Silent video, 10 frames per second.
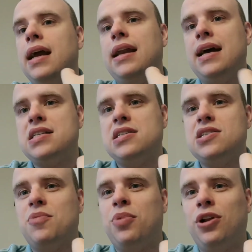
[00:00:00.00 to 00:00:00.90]
In
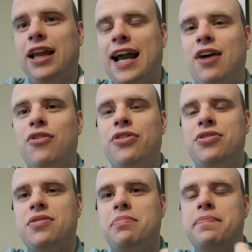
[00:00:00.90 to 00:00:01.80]
essence, you're pulling out
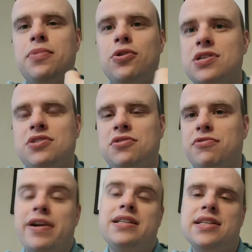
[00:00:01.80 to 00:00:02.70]
the book's
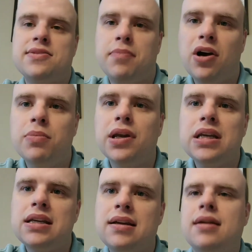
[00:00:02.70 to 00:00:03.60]
greatest
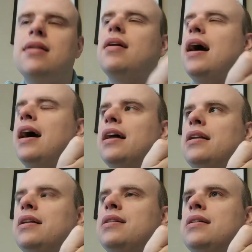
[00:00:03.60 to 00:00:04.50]
moment,
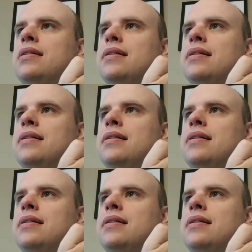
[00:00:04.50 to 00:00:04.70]
and